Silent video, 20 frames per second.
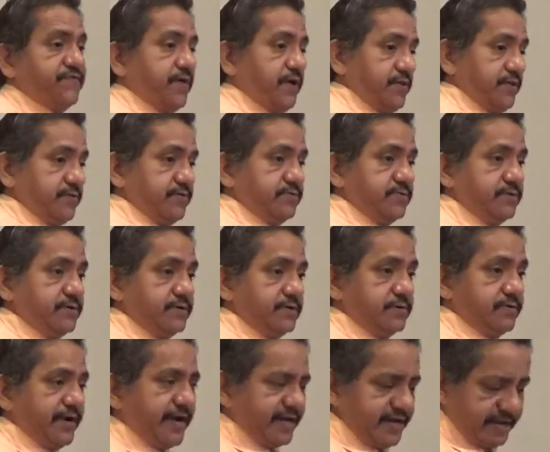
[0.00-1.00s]
follow.
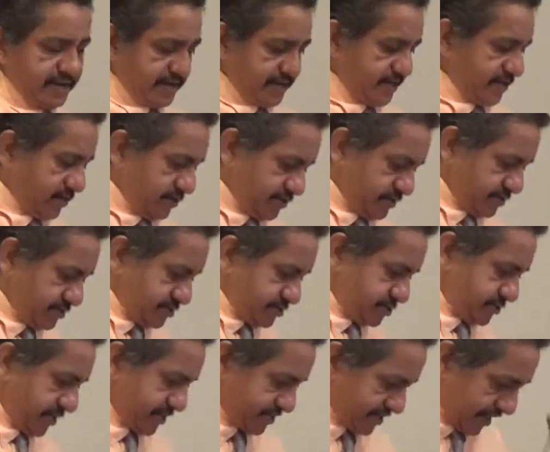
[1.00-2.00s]
Right? And, and I'll
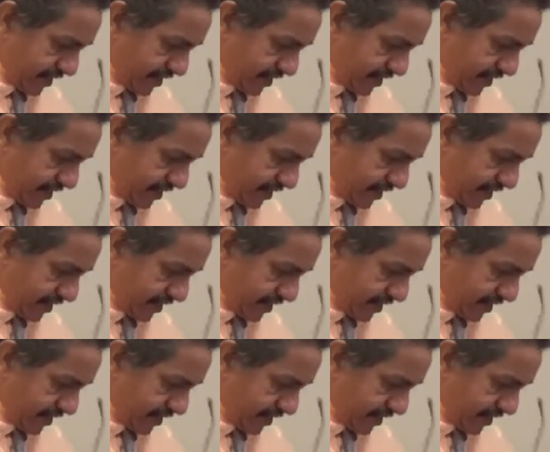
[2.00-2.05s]
illustrate